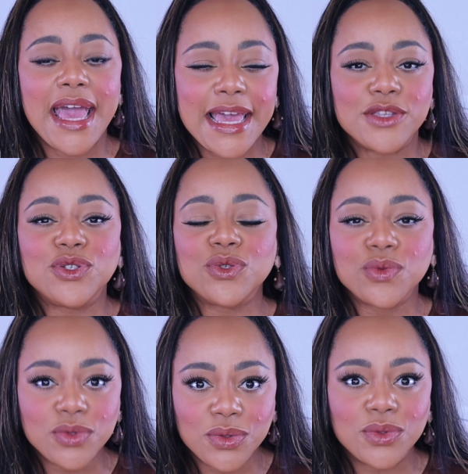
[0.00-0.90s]
a
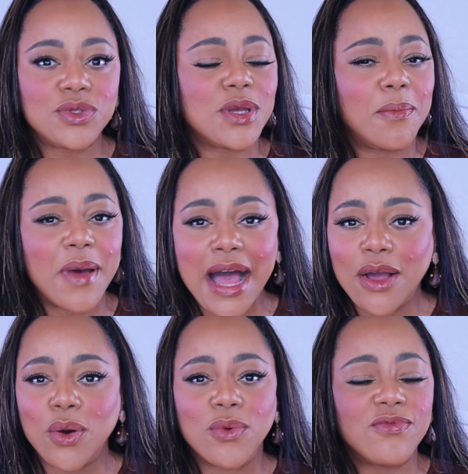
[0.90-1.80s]
true
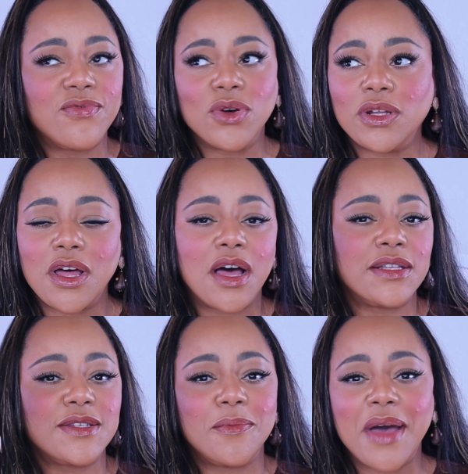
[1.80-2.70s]
tobacco,
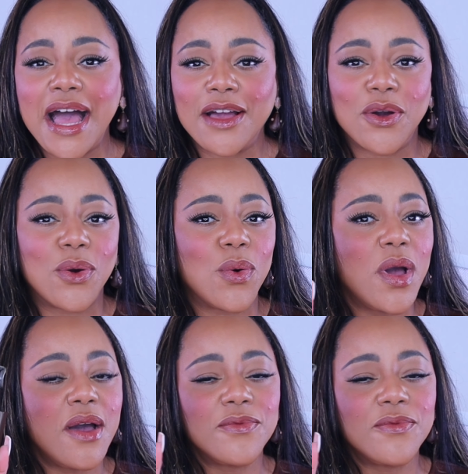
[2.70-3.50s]
full-on tobacco